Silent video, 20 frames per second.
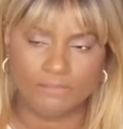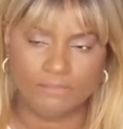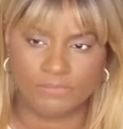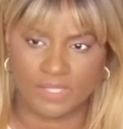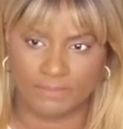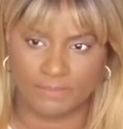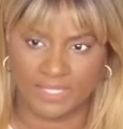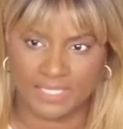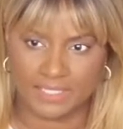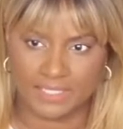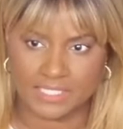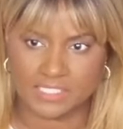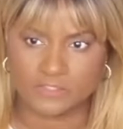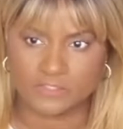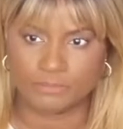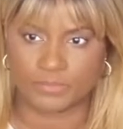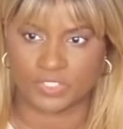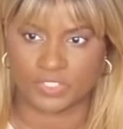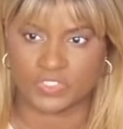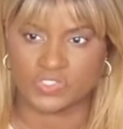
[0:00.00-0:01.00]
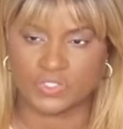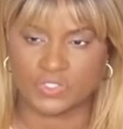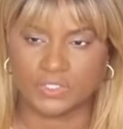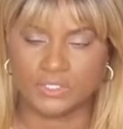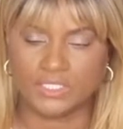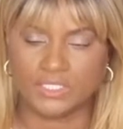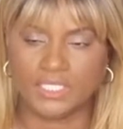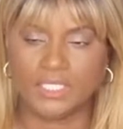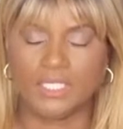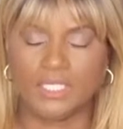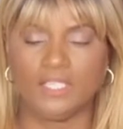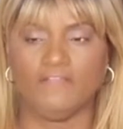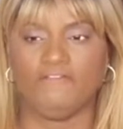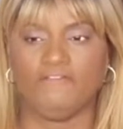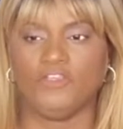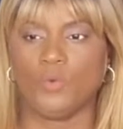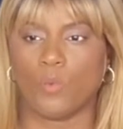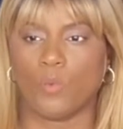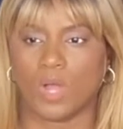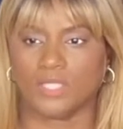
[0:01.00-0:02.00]
implement this personally
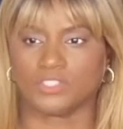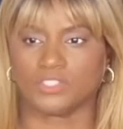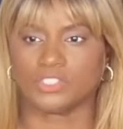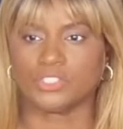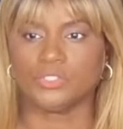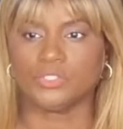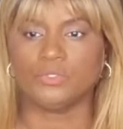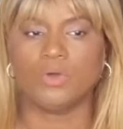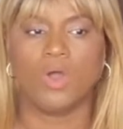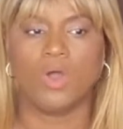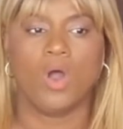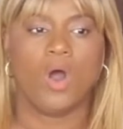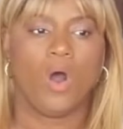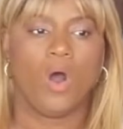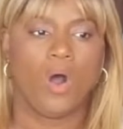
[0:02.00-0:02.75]
if you want to,